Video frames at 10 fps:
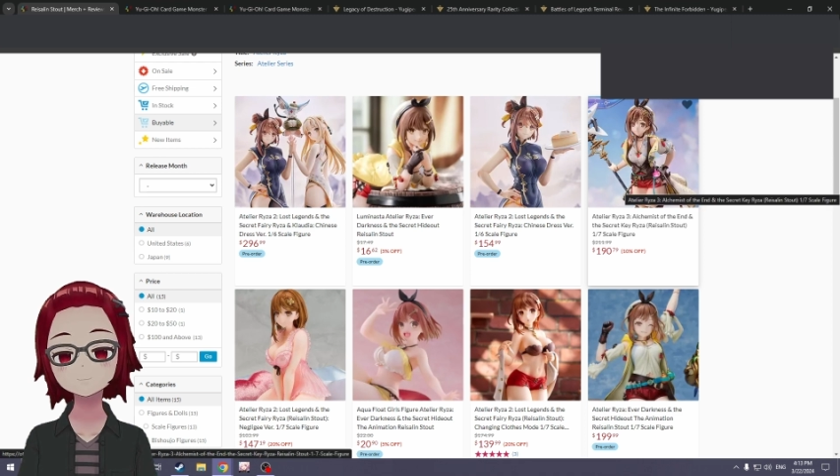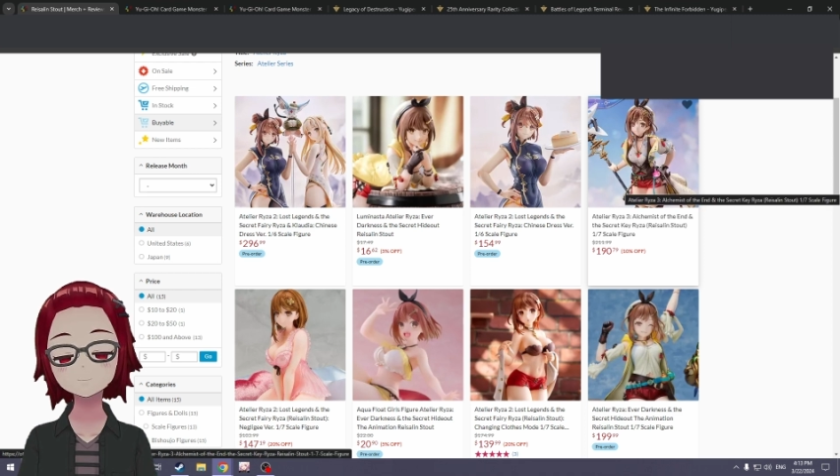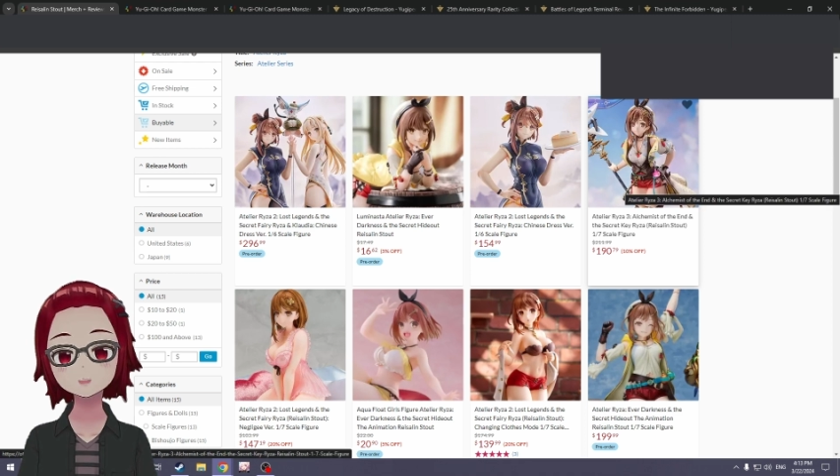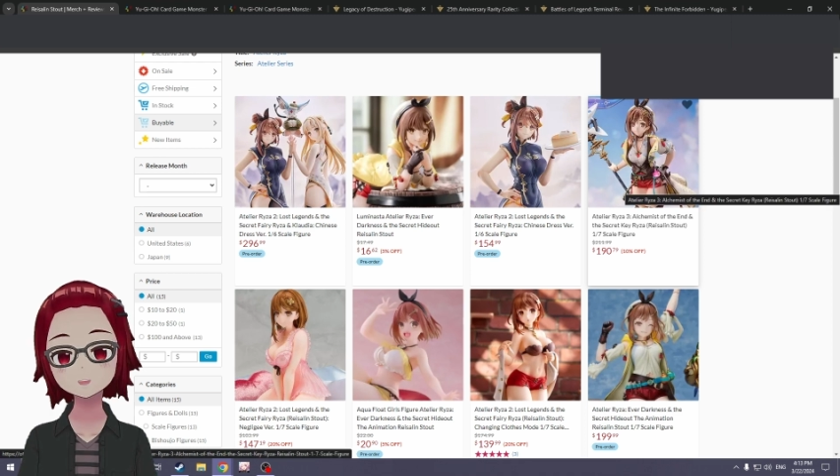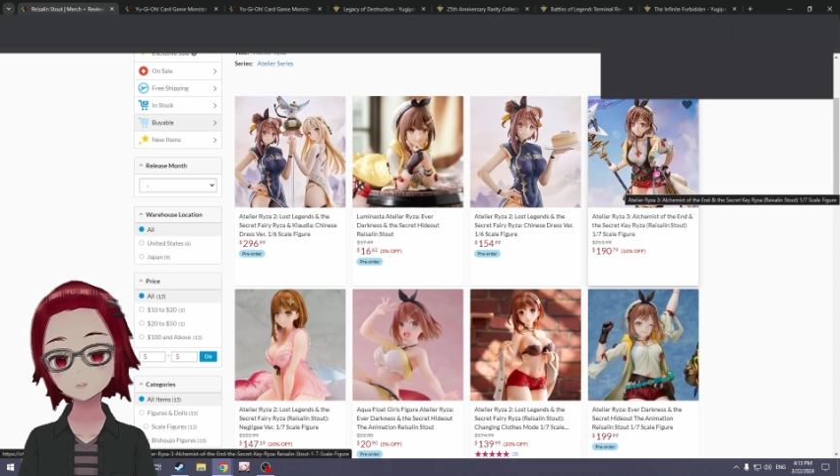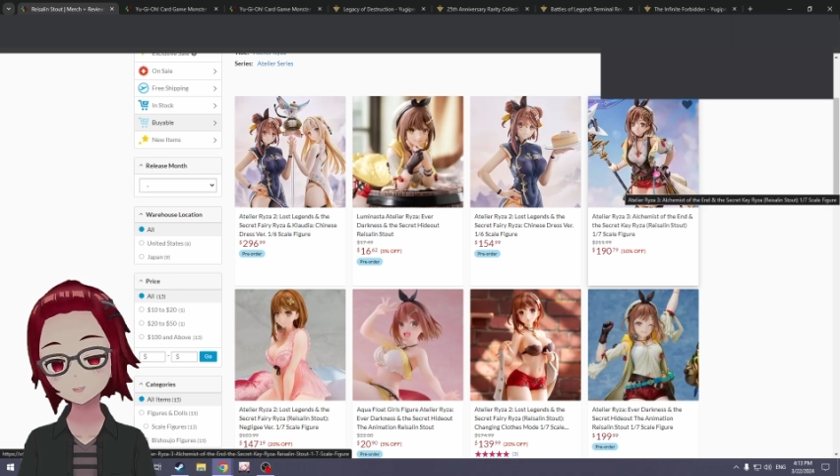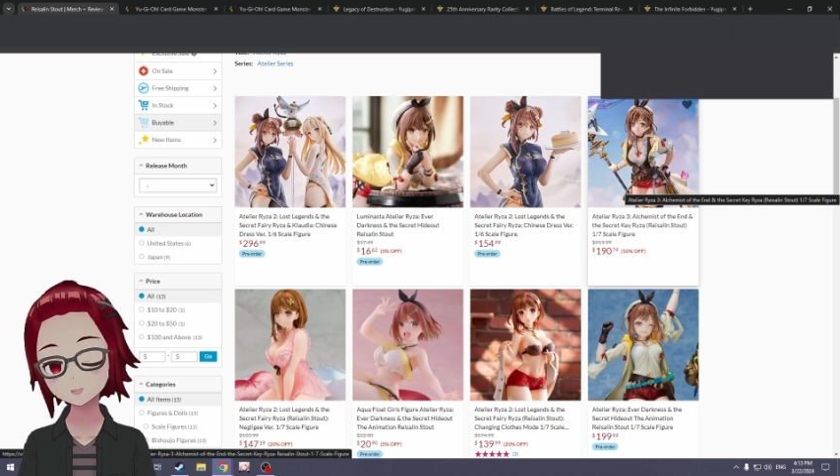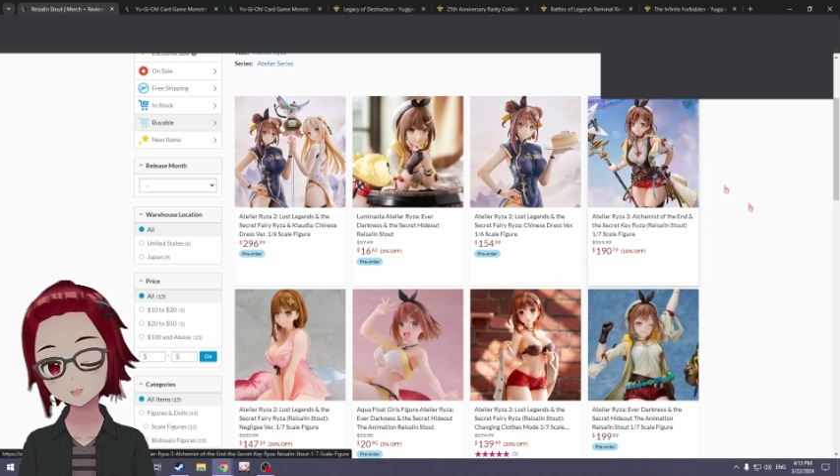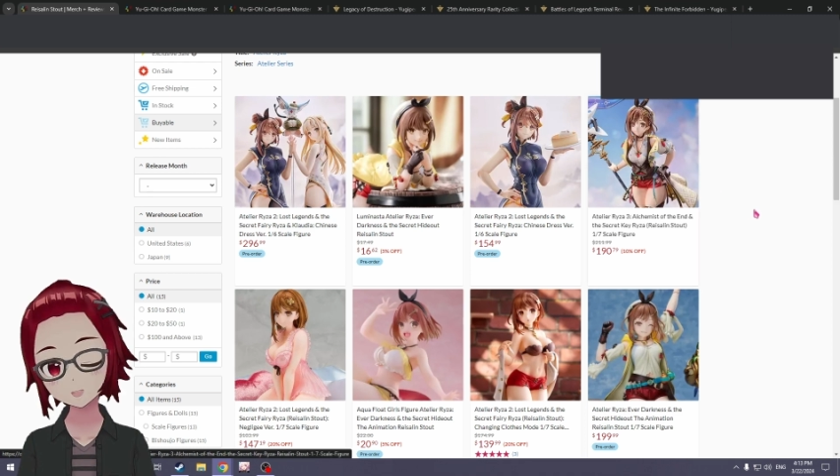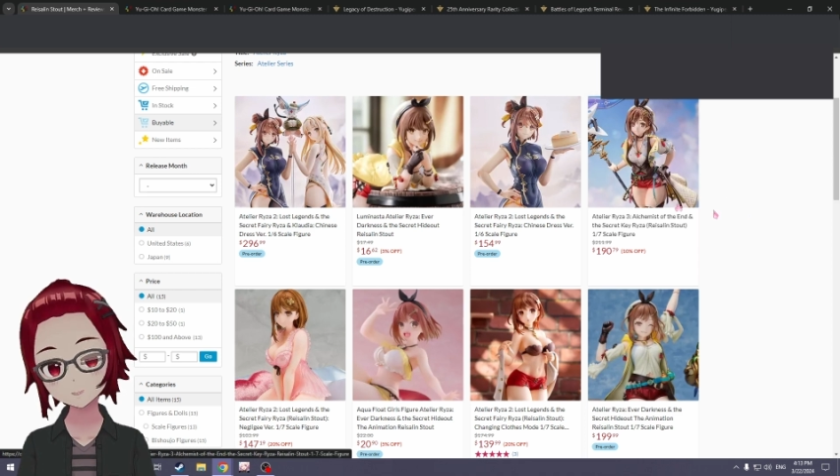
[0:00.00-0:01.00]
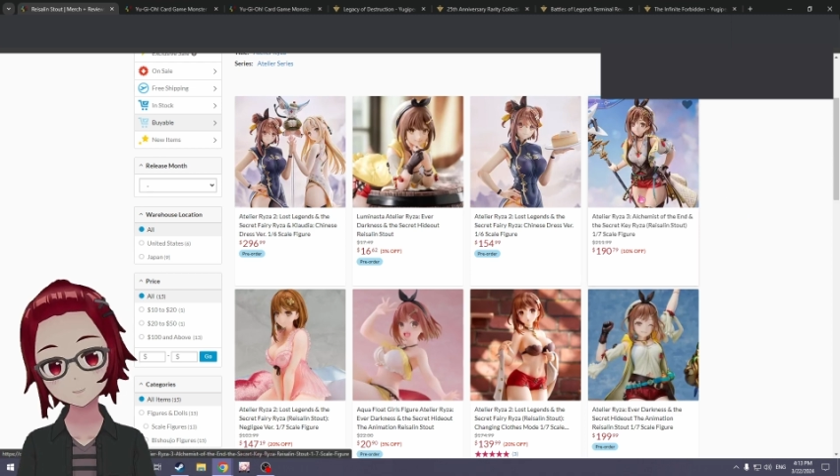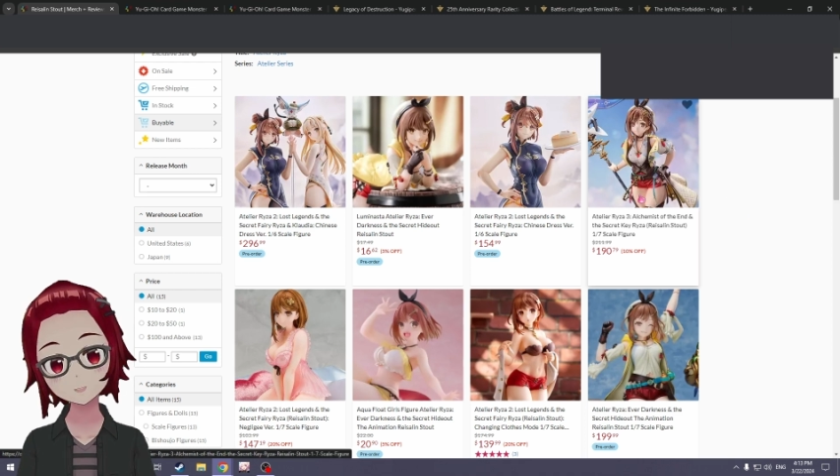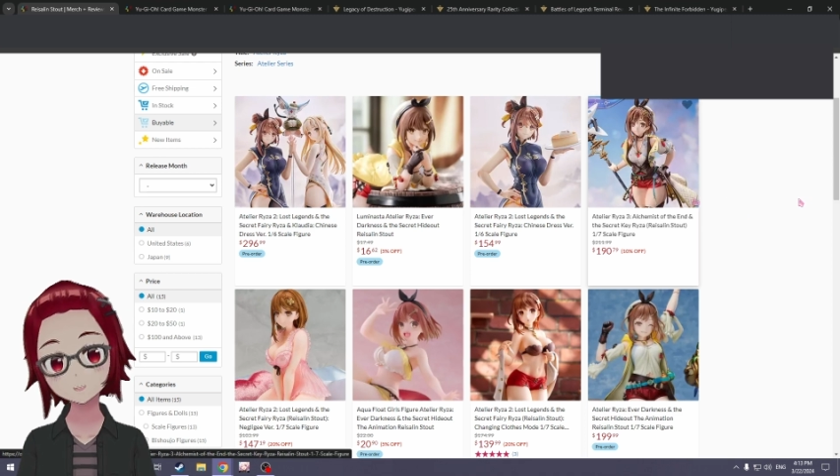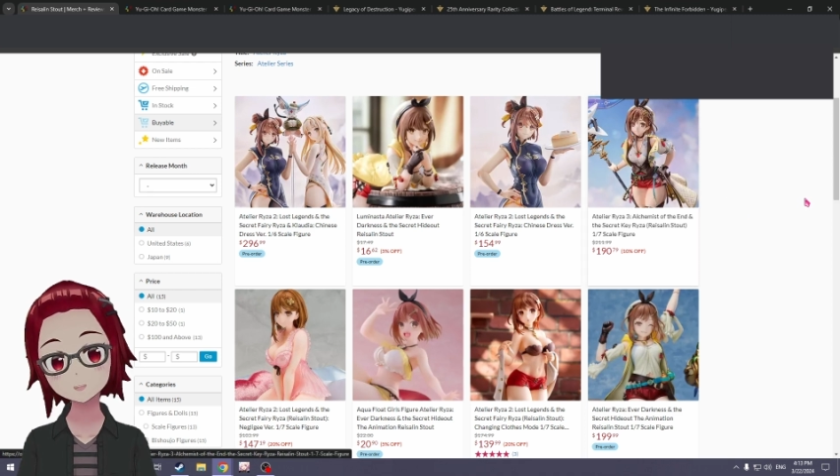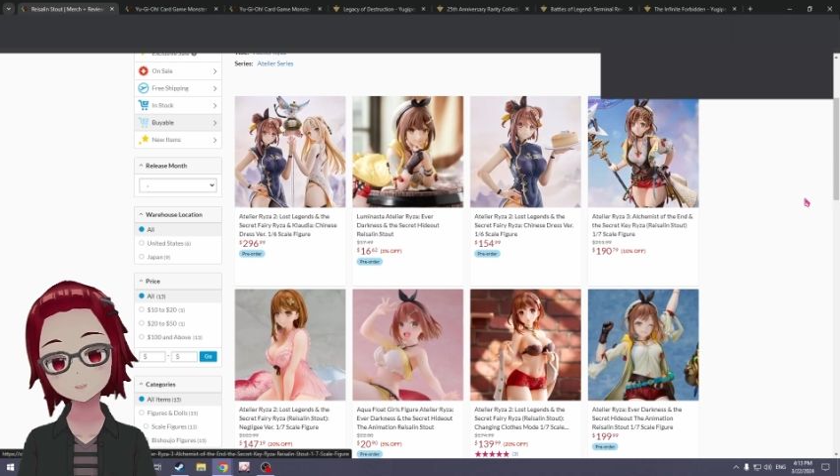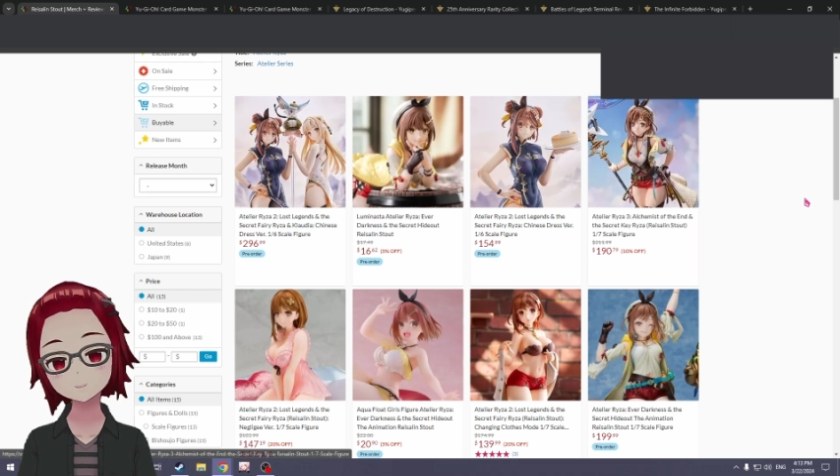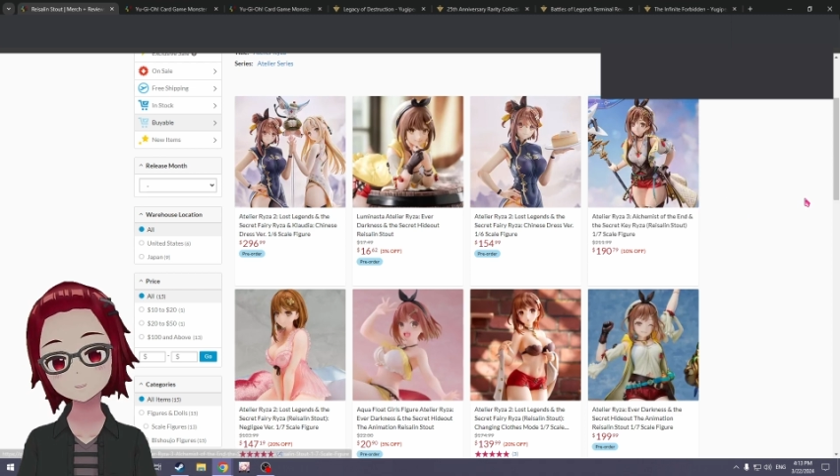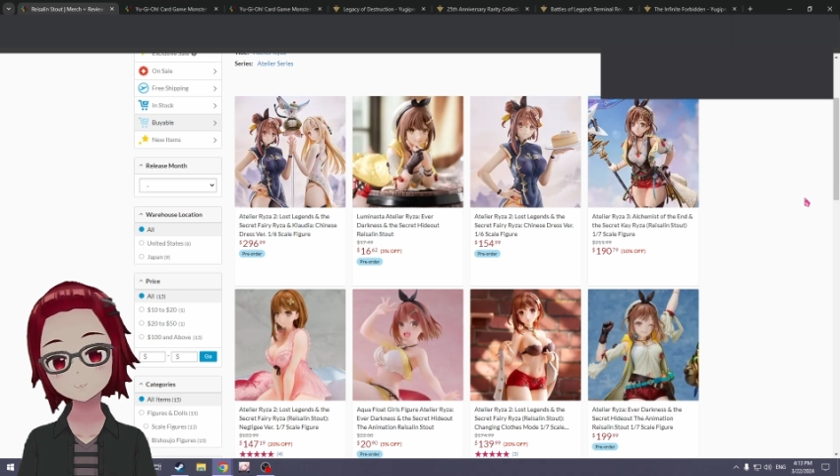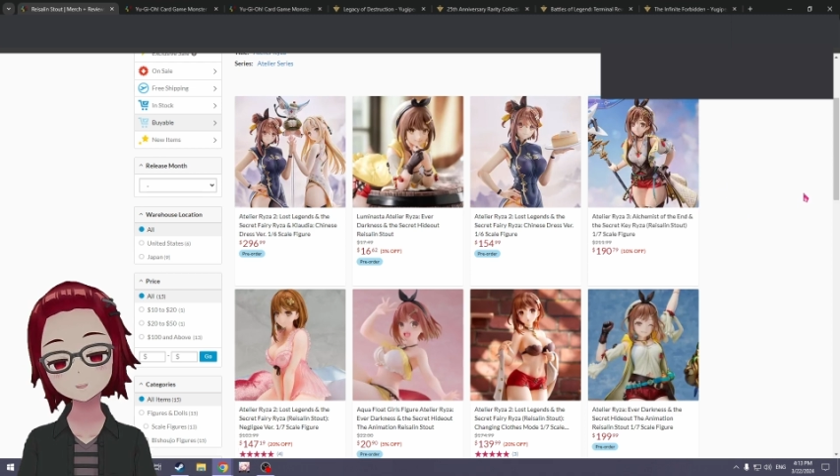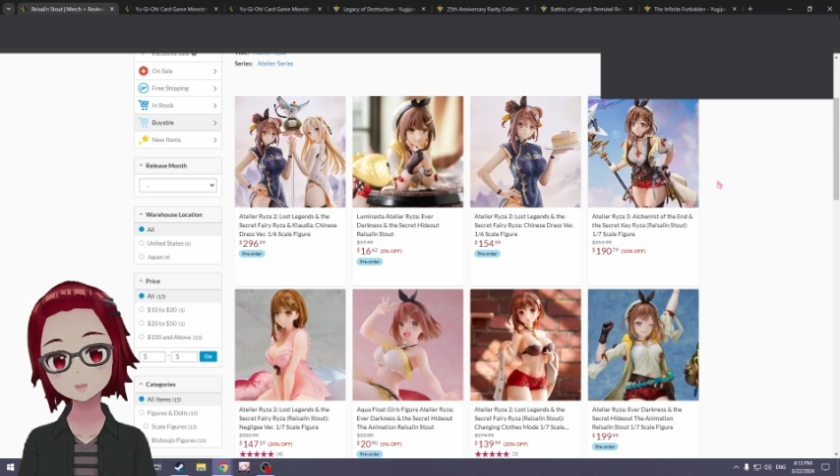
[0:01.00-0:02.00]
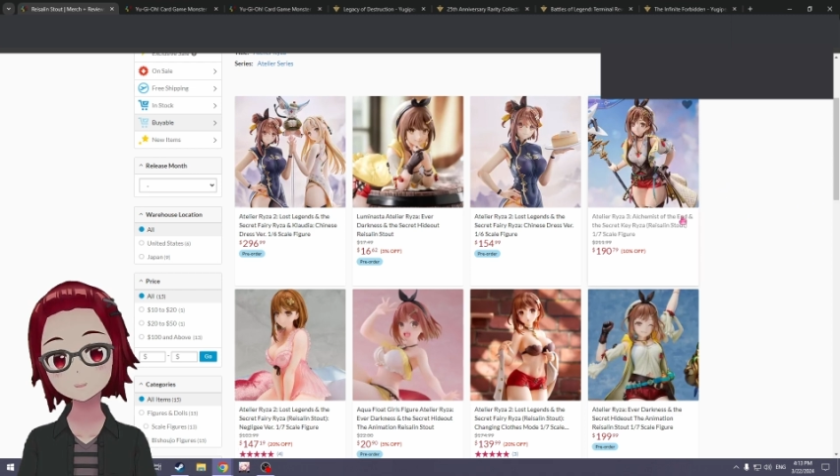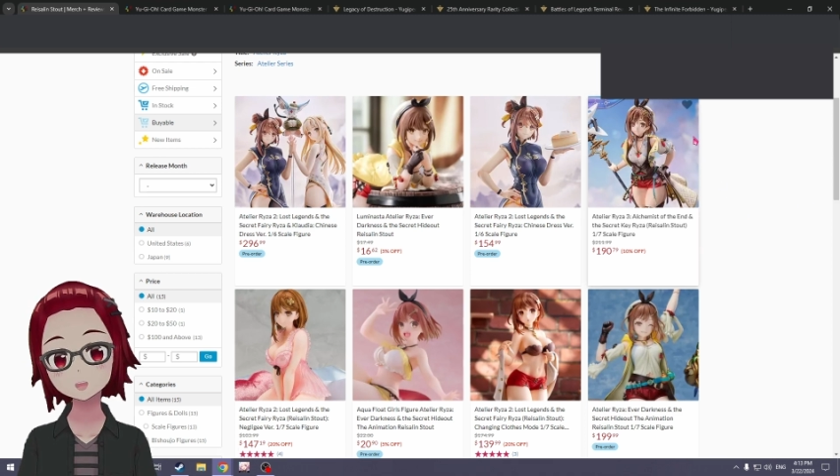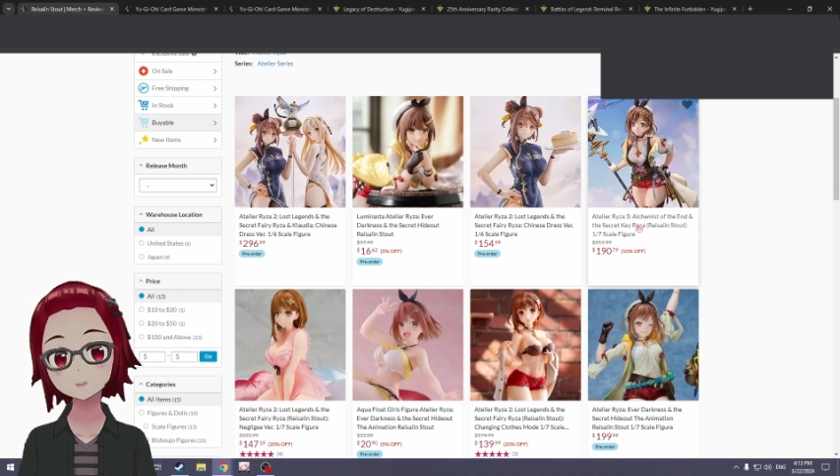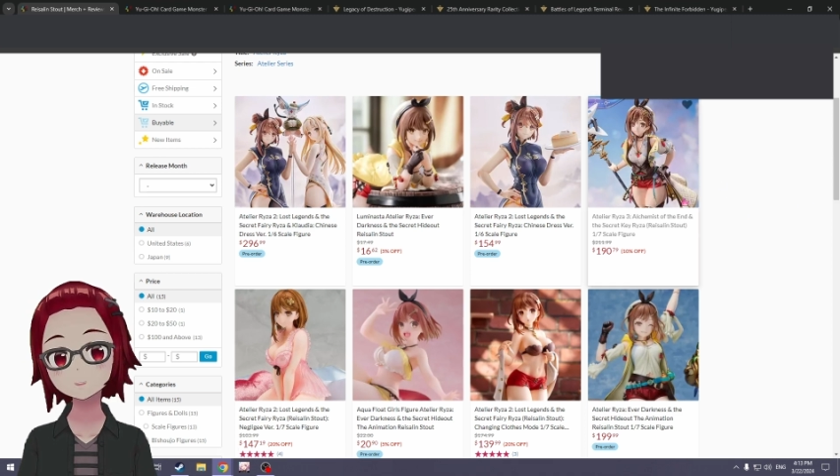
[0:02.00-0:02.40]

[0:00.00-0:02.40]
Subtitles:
I don't know if I bought it from this site or AmiAmi,